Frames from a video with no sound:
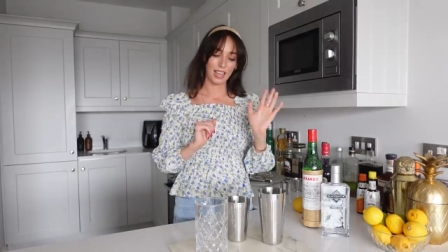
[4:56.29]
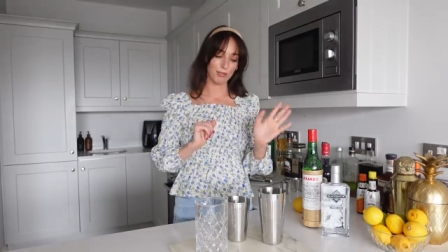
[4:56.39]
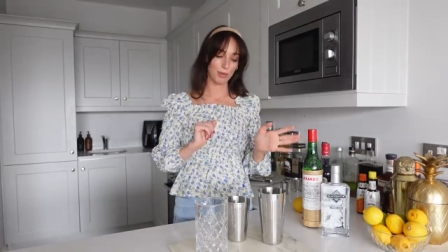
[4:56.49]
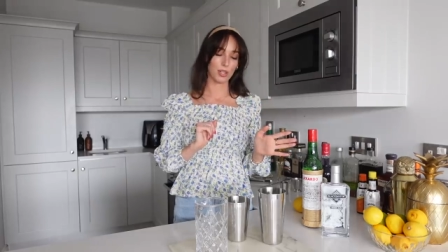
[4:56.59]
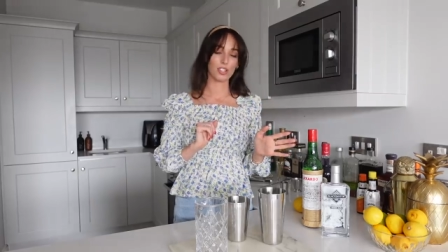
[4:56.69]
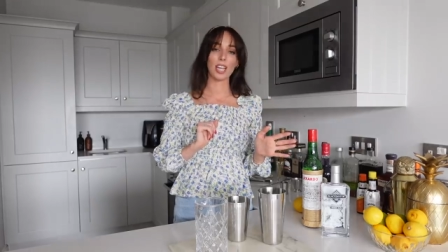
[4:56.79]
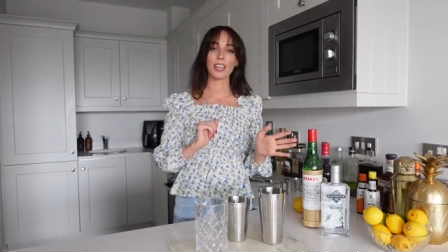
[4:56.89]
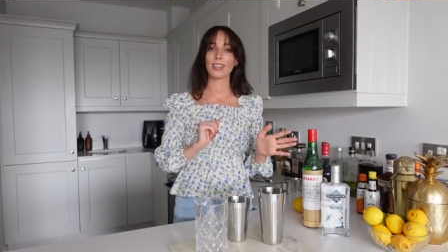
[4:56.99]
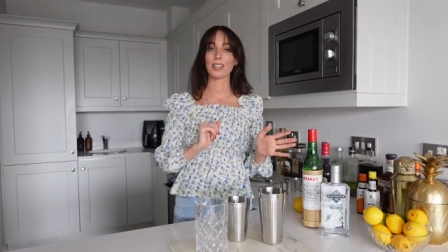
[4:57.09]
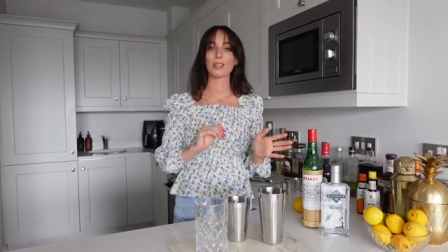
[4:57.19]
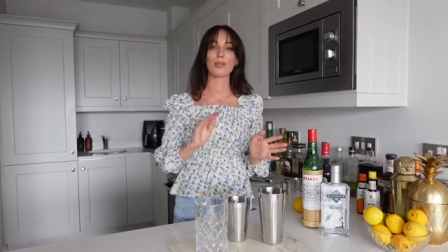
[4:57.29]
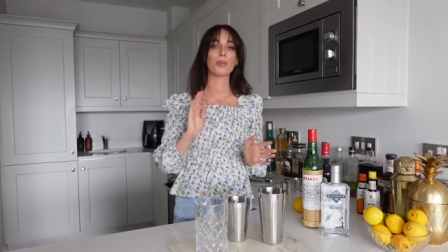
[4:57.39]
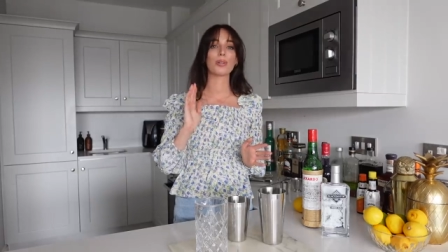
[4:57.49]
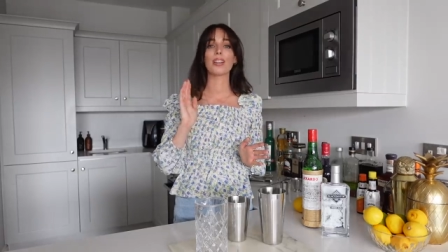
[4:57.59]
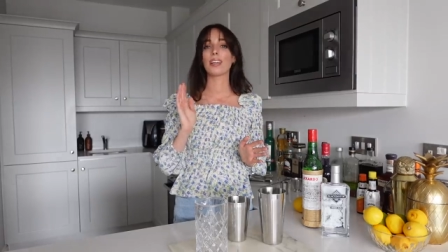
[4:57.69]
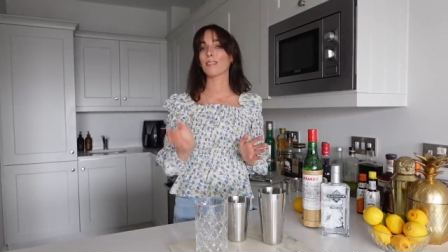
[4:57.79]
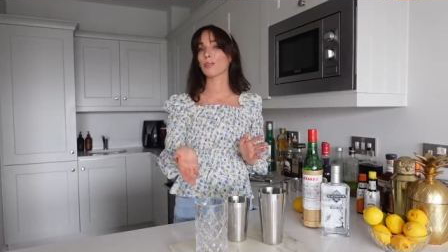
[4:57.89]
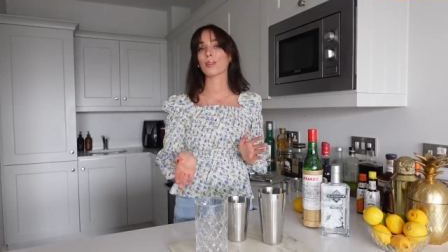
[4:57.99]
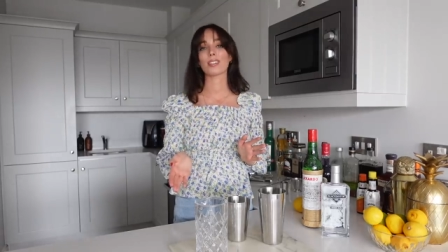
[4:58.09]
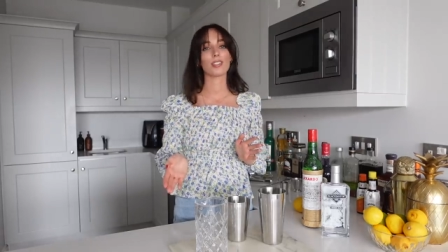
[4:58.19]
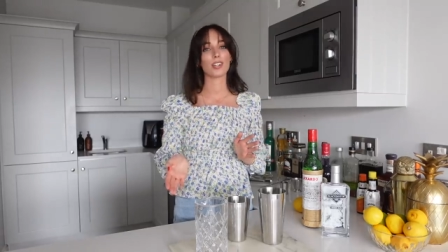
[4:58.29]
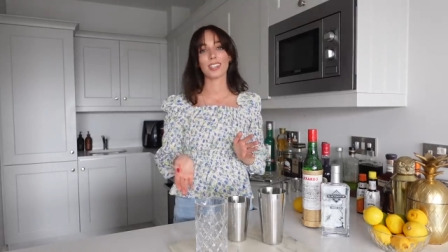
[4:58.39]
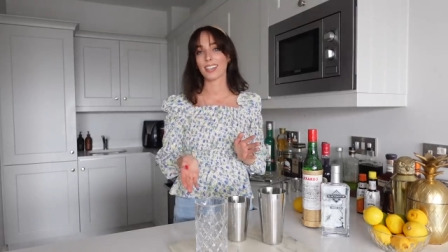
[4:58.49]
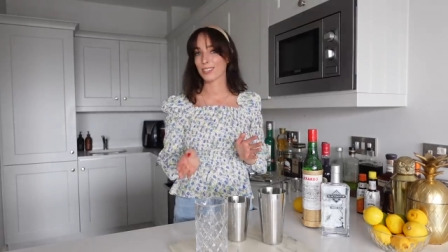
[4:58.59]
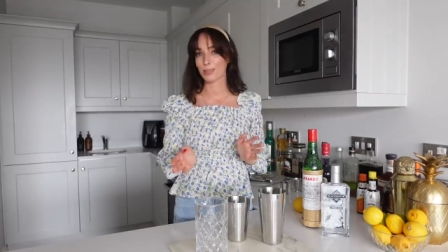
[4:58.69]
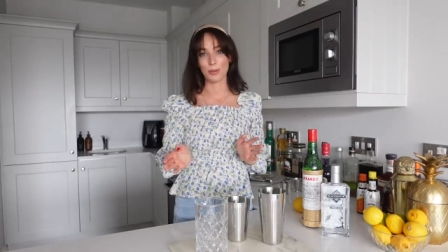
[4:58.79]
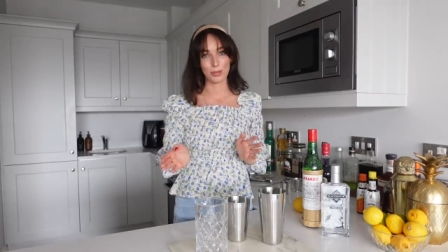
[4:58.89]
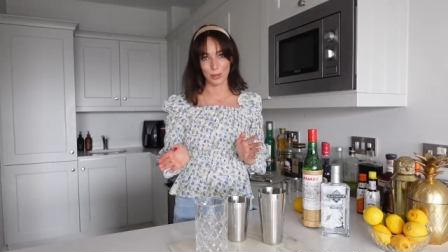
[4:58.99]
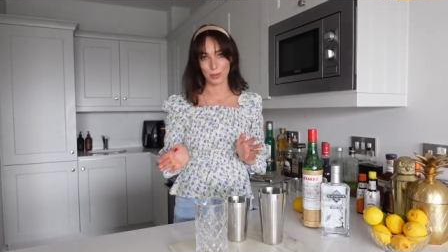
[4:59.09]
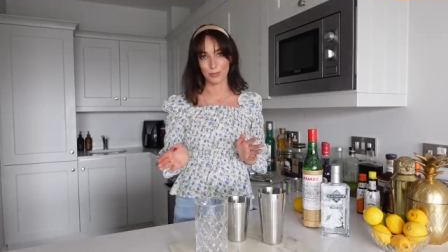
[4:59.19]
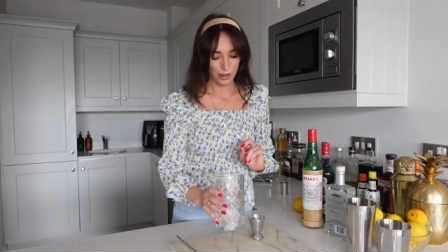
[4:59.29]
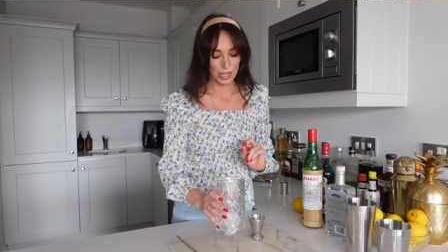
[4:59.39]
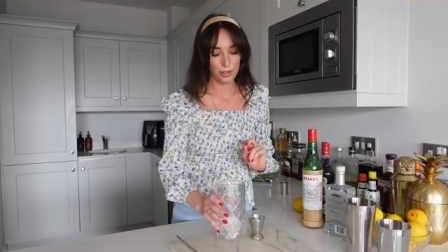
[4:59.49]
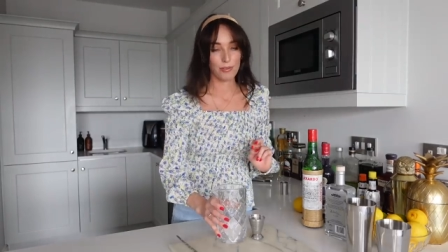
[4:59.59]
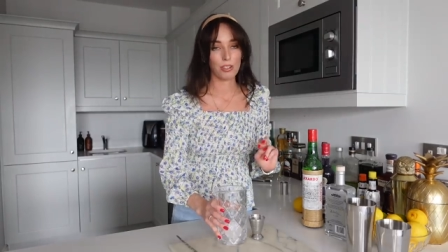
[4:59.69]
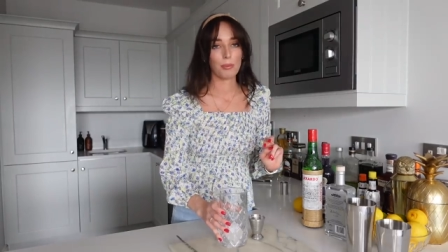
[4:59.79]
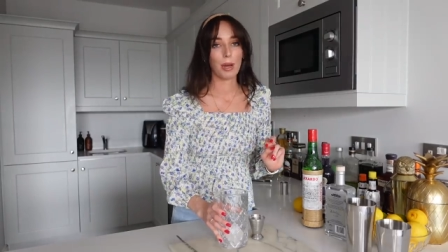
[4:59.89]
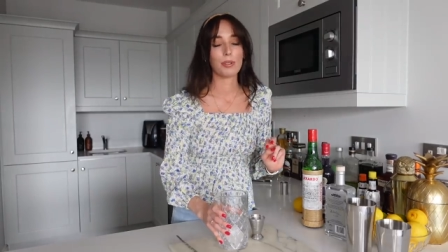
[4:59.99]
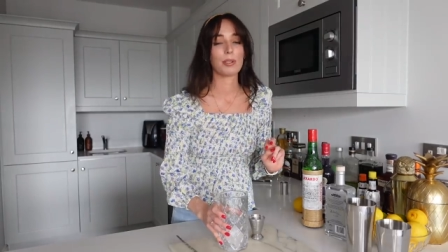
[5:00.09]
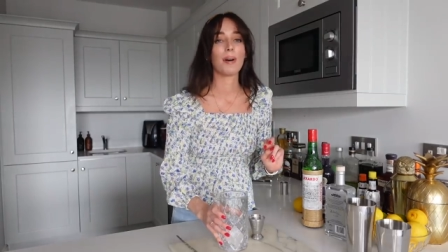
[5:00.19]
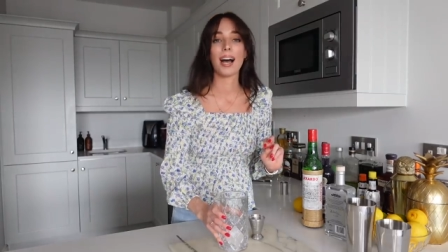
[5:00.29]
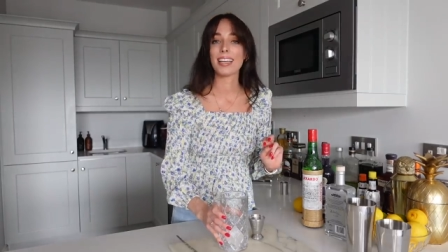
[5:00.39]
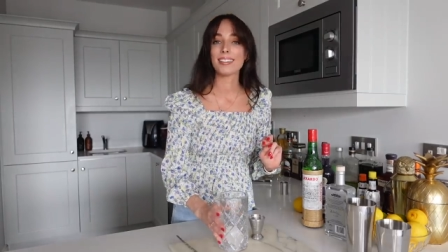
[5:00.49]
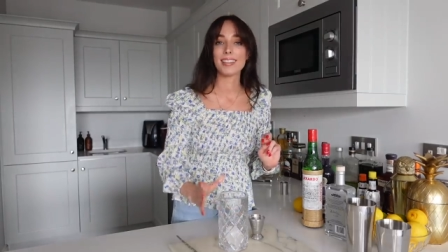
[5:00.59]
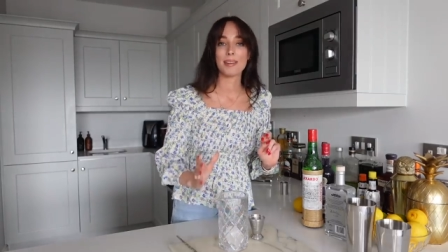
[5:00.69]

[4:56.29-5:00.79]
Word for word: If you want to shake it, that's cool. If you want to stir it, that's cool too. Okay, so I've just popped some ice